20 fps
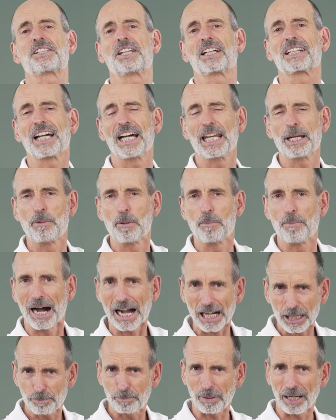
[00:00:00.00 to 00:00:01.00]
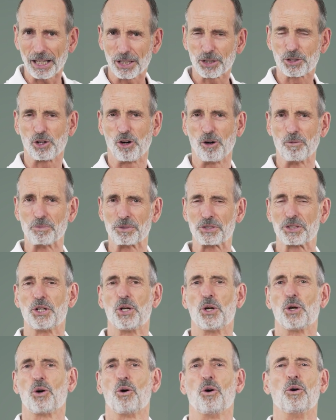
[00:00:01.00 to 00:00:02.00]
That no one takes an axe
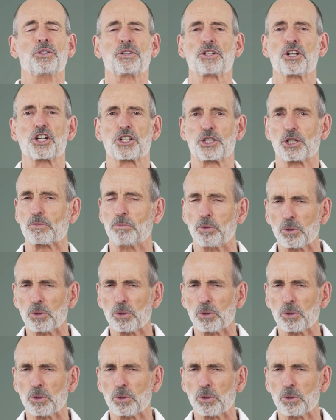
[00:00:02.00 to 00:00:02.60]
to their muscles